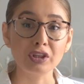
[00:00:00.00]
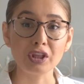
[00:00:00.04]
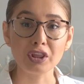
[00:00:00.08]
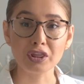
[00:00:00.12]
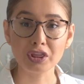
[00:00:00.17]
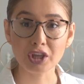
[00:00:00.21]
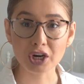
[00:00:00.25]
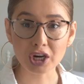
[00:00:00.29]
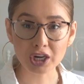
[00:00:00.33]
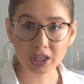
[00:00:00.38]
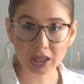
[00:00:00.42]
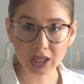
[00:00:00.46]
The
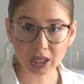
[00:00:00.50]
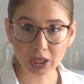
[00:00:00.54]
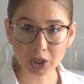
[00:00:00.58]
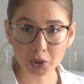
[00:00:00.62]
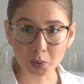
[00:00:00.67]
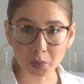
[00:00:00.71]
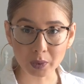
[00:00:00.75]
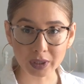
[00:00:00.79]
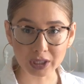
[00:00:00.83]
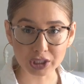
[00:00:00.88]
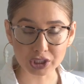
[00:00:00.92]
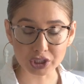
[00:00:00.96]
third thing
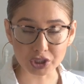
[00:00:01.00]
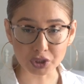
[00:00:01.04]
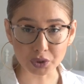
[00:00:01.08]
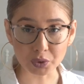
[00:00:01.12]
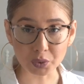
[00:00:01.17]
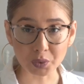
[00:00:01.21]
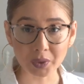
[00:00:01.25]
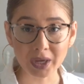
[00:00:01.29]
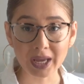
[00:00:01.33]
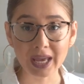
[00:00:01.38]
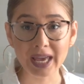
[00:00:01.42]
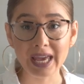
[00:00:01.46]
you wanna
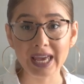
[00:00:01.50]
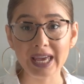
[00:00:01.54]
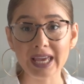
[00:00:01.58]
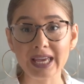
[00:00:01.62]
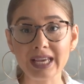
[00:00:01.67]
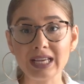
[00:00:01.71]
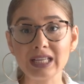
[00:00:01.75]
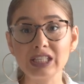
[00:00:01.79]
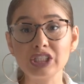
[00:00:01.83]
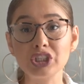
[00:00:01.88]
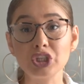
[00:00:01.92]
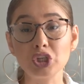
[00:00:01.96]
do
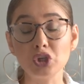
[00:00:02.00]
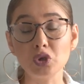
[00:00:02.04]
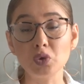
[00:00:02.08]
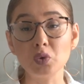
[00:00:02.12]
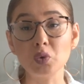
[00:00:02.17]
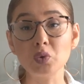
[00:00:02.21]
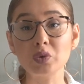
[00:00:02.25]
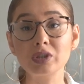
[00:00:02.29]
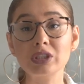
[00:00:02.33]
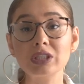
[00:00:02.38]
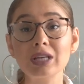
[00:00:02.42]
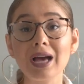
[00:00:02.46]
is
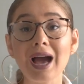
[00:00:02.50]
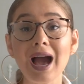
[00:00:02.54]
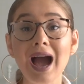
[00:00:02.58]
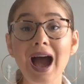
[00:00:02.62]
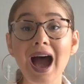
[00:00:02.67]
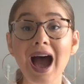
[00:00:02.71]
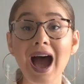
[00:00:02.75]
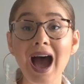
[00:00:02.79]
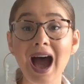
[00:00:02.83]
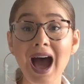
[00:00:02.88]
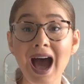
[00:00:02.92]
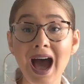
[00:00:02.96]
use
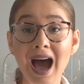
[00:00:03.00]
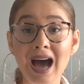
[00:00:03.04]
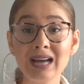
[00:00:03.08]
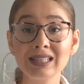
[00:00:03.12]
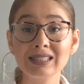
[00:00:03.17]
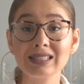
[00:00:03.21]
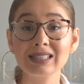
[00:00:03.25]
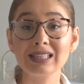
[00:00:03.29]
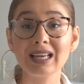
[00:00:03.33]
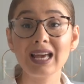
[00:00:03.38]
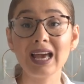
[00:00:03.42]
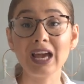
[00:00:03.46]

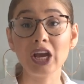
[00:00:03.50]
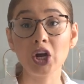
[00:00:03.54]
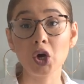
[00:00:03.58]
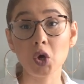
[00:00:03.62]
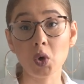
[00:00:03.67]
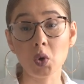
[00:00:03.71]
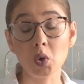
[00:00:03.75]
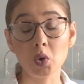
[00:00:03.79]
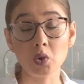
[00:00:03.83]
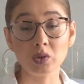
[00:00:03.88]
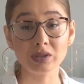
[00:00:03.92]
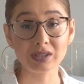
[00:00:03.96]
hot and
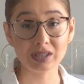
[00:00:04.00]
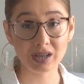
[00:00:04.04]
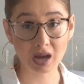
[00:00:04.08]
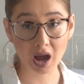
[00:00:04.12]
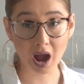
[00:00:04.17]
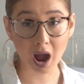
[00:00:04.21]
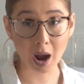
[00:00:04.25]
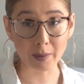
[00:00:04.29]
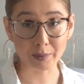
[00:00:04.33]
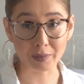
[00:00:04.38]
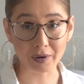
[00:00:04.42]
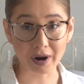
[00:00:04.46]
cold
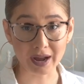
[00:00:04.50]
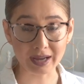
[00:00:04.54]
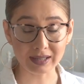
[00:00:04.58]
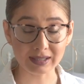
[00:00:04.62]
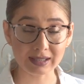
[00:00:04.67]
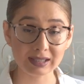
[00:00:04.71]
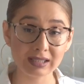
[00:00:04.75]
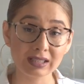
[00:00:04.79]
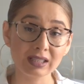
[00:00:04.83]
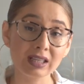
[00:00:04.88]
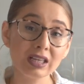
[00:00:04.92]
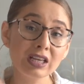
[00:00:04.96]

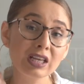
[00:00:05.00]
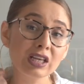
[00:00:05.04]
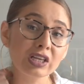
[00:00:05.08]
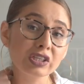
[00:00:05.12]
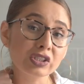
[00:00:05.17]
compress.